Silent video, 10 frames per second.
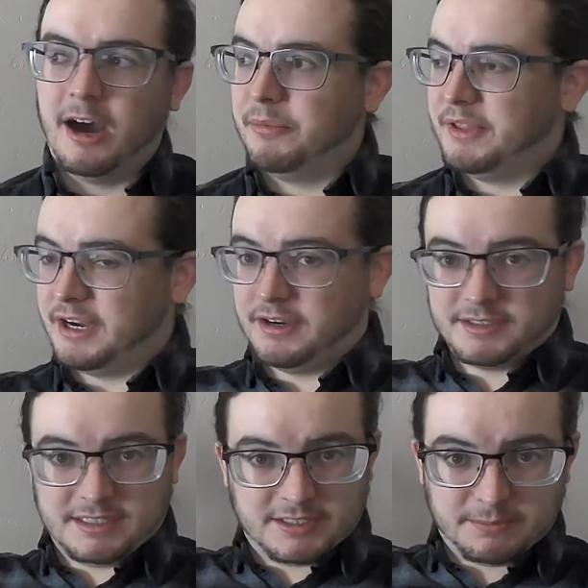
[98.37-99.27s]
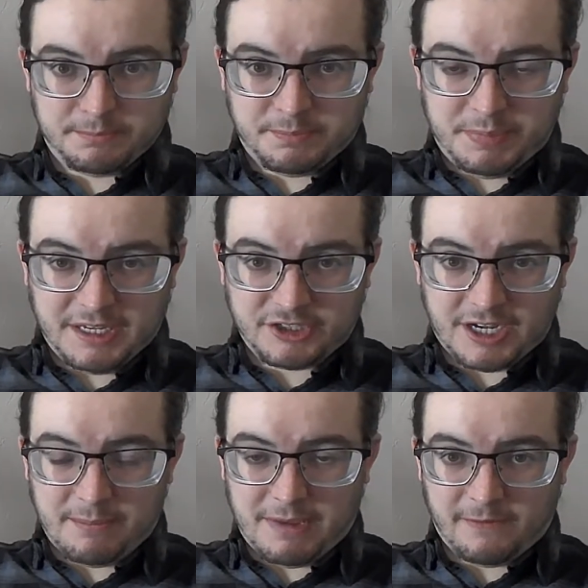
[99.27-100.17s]
There's this big
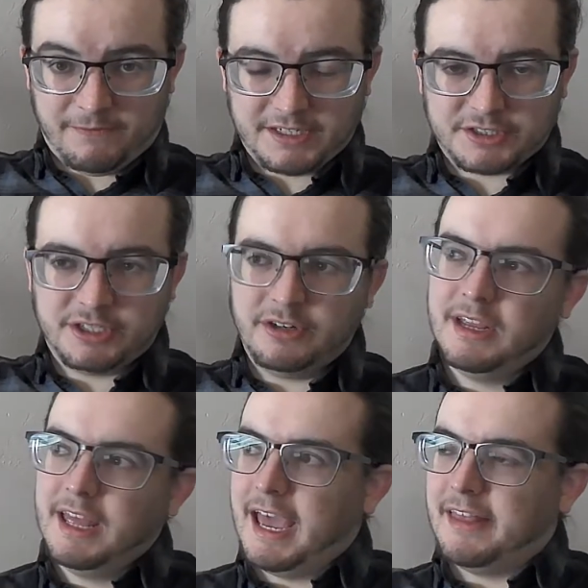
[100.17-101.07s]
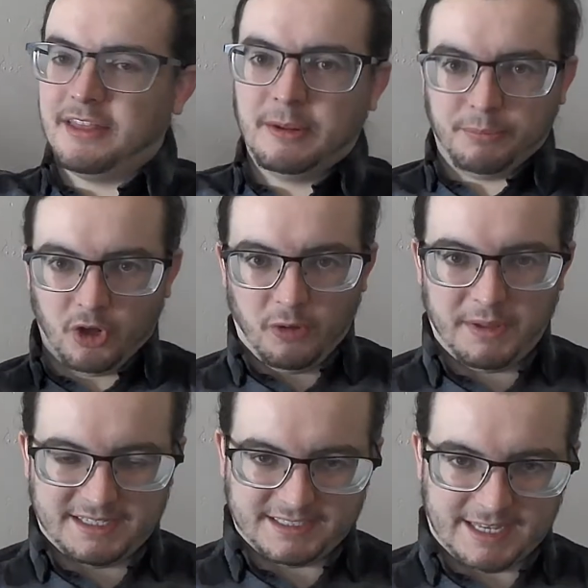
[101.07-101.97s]
giant metal fixture, and then the bulb
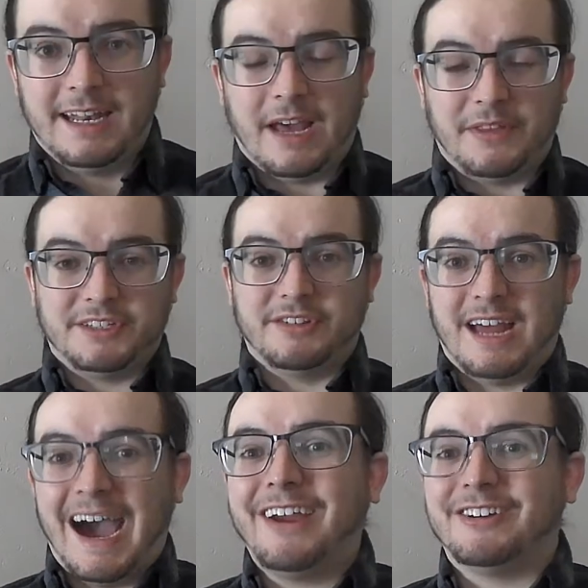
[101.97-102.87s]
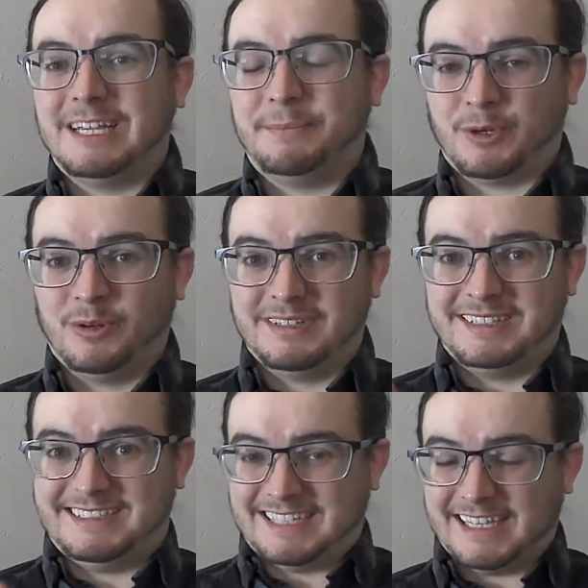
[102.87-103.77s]
itself. Now, these are not your typical
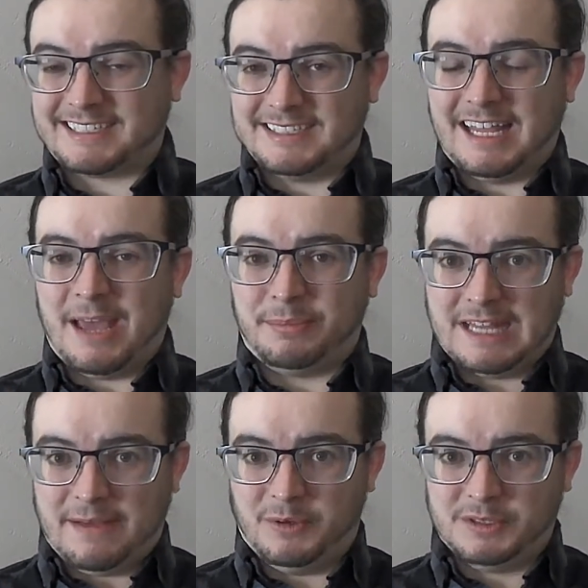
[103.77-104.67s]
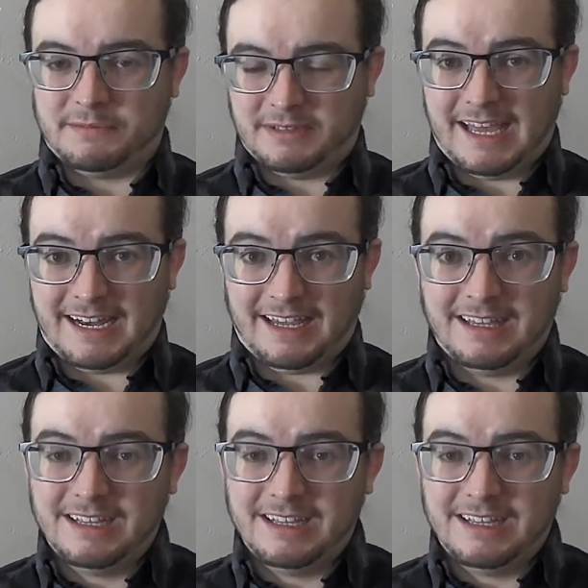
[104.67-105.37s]
desk lamp levels of lighting.